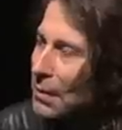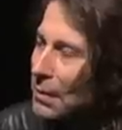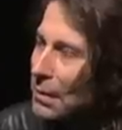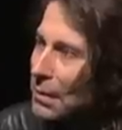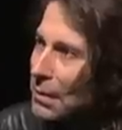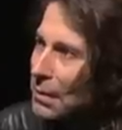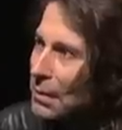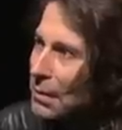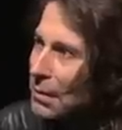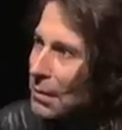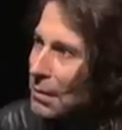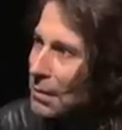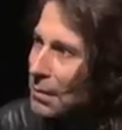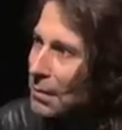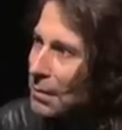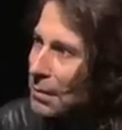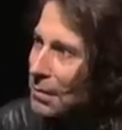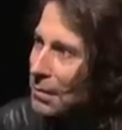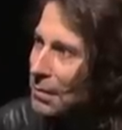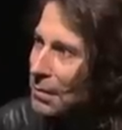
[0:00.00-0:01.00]

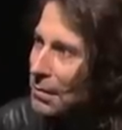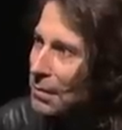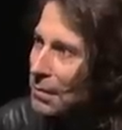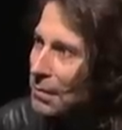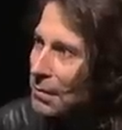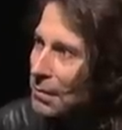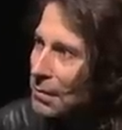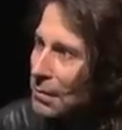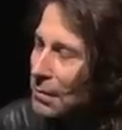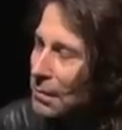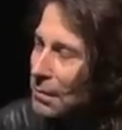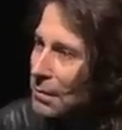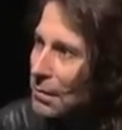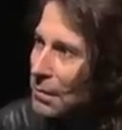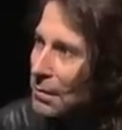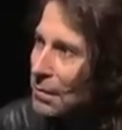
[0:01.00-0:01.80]
[no speech]